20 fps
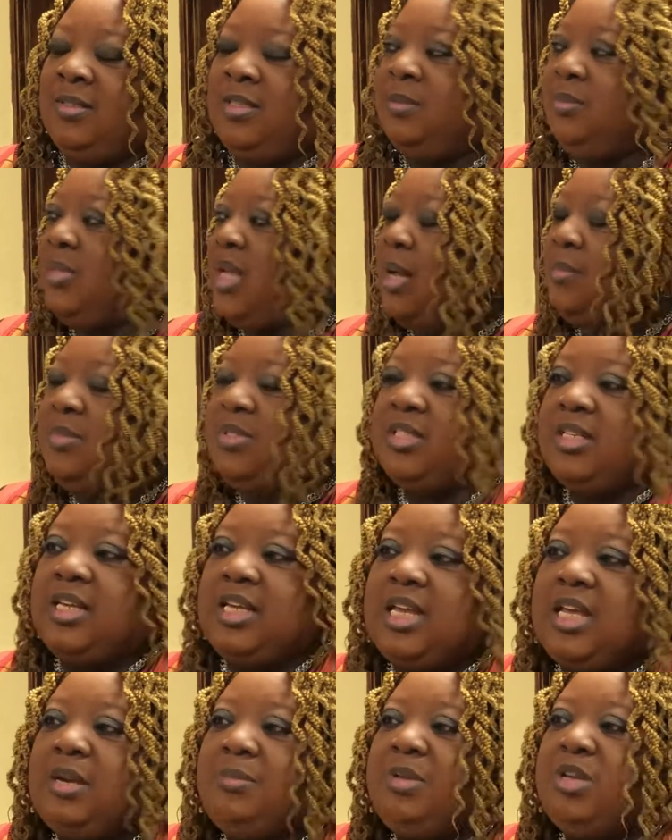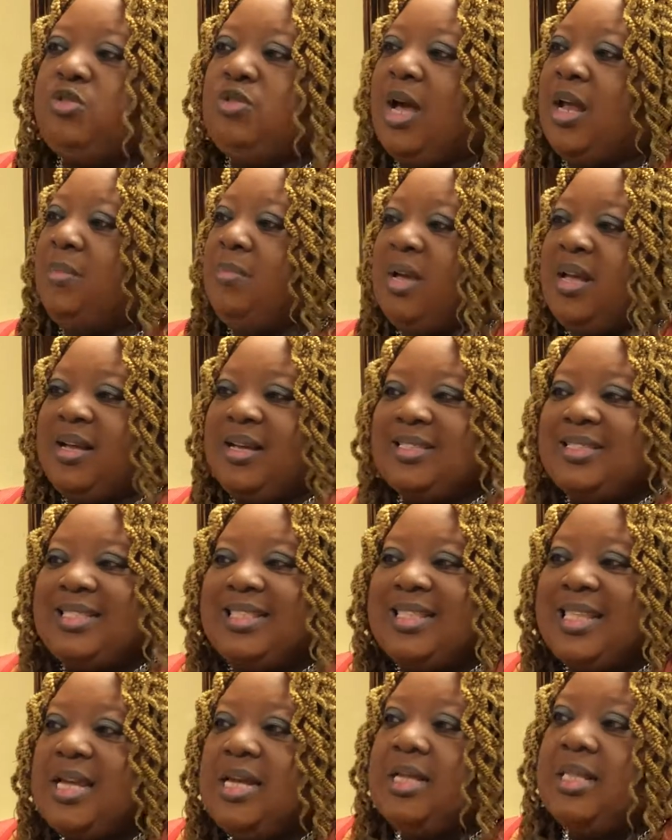Sometimes the enemy try to make us
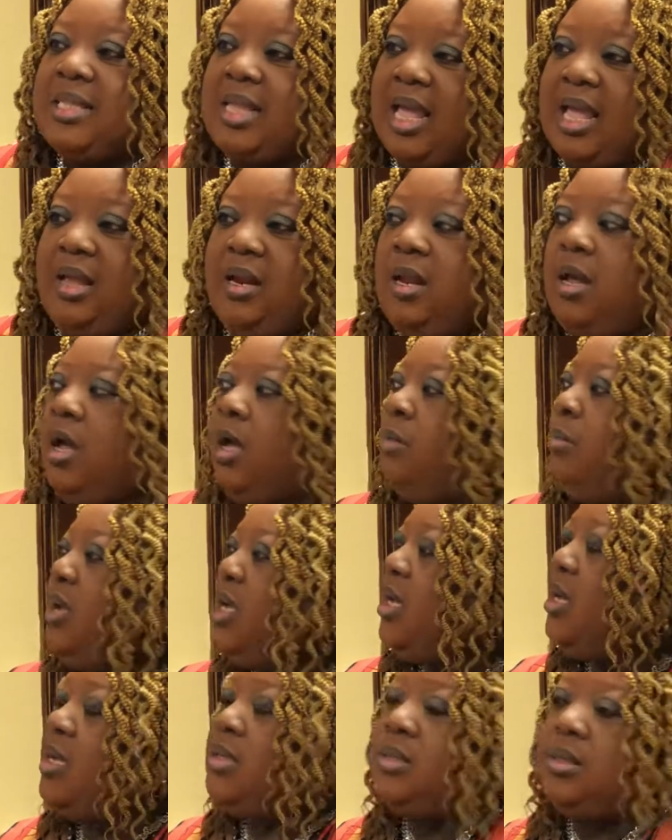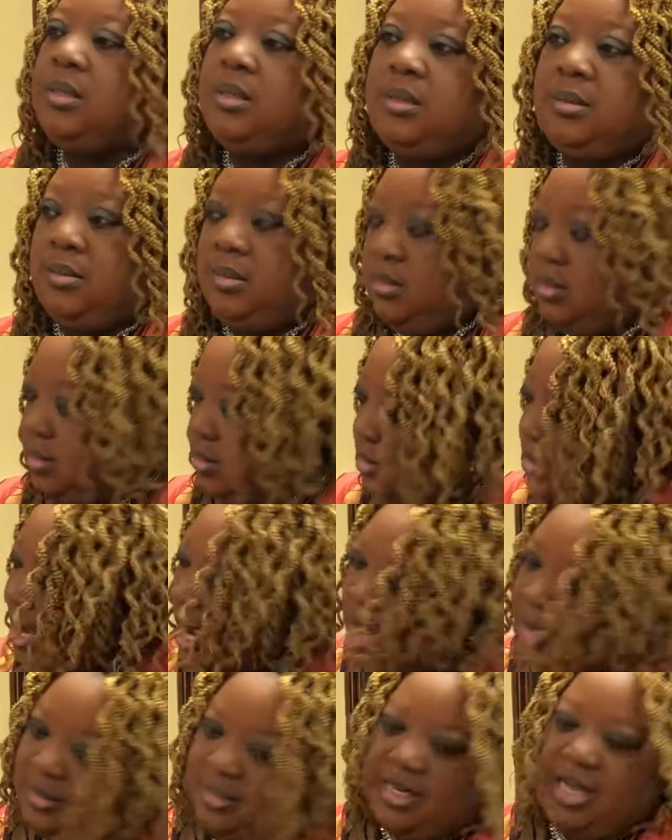think that because of our